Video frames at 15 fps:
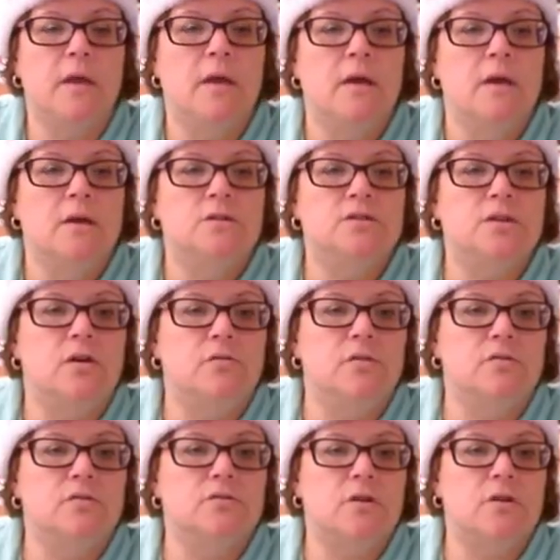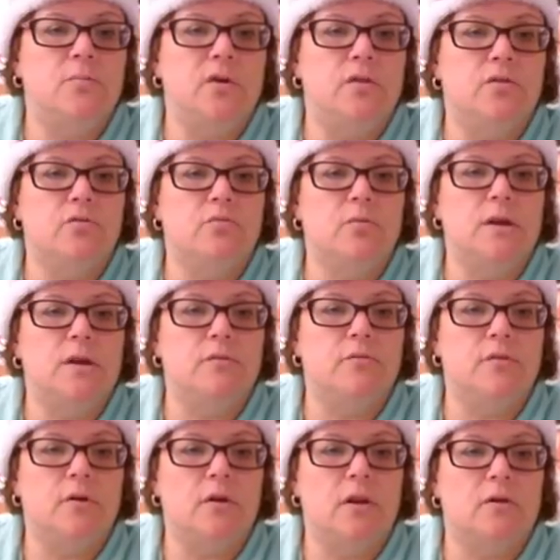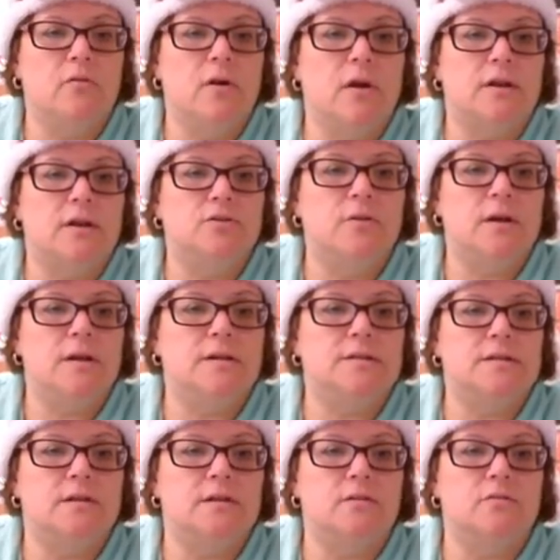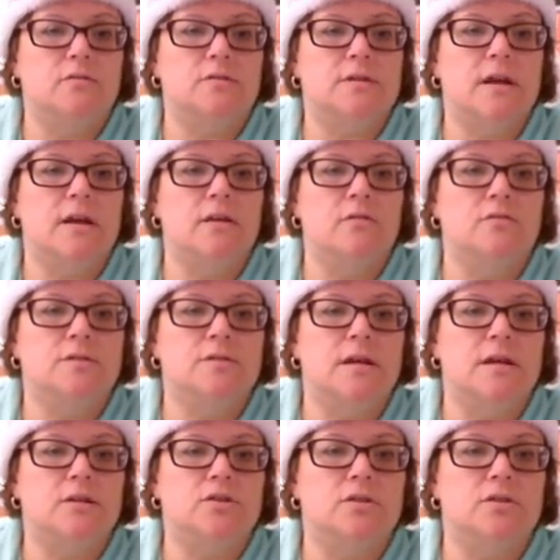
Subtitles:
So there's going to be 3 different graduated cylinders at your station.